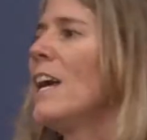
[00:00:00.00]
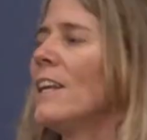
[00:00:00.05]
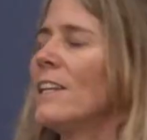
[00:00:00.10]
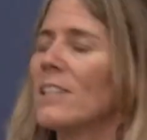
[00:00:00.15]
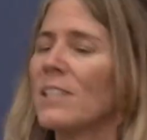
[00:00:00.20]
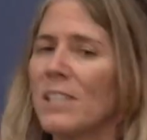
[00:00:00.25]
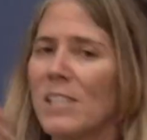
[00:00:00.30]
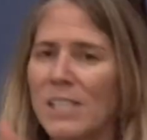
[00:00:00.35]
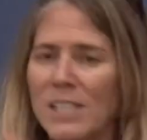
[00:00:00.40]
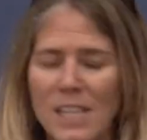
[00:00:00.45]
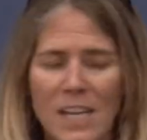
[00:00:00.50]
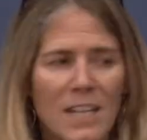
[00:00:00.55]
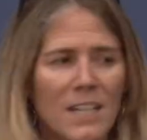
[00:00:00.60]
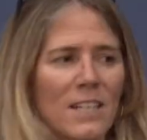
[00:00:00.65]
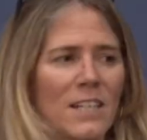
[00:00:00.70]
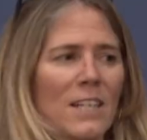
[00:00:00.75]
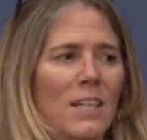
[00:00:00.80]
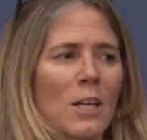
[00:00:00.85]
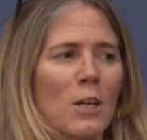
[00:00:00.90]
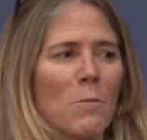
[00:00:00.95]
And it's
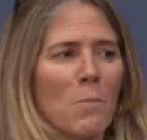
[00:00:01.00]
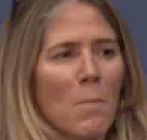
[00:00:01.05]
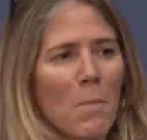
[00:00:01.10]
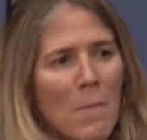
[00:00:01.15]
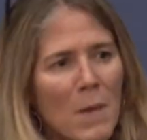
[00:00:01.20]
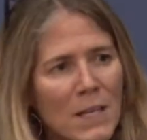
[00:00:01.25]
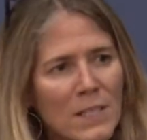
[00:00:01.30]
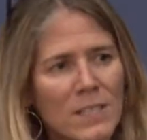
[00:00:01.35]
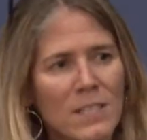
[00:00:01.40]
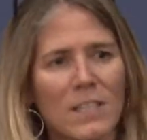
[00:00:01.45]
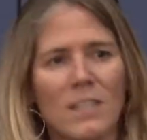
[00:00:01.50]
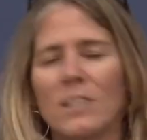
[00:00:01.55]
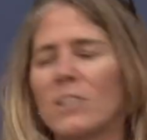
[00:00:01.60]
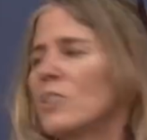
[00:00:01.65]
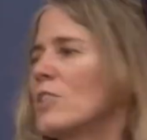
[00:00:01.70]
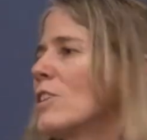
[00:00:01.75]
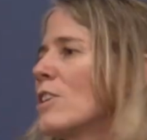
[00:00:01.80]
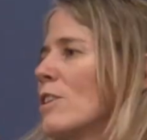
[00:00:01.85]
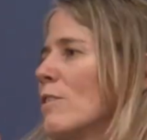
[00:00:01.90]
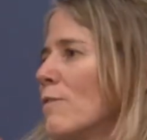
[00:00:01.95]
sending a
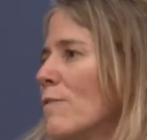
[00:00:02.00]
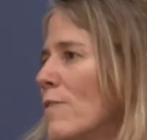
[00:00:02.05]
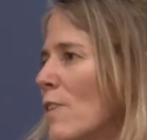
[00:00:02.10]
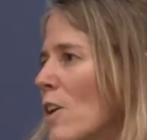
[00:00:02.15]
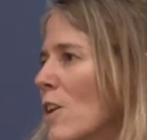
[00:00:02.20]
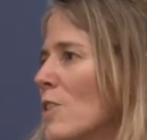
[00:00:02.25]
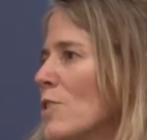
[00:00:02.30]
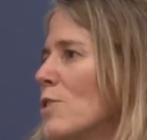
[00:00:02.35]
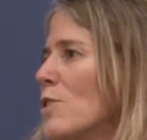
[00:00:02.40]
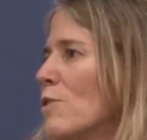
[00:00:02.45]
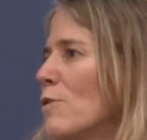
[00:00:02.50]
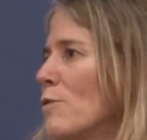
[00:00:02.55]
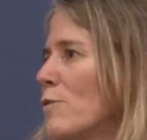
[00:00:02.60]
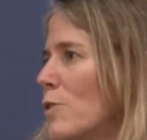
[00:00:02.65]
message to the fossil